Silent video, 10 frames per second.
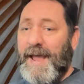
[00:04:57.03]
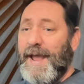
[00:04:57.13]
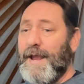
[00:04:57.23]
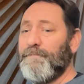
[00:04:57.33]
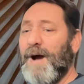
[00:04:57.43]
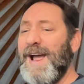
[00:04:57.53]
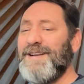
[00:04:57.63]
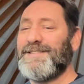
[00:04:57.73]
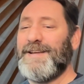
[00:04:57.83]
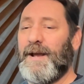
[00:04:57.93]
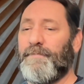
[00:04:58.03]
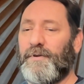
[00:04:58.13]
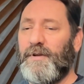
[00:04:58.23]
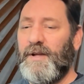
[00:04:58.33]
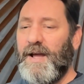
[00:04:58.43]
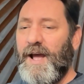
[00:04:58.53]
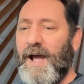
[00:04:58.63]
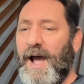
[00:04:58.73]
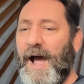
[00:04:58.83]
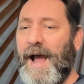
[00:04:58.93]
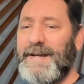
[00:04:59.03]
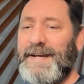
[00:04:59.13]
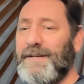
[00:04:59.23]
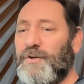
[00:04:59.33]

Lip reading: In my example, I needed to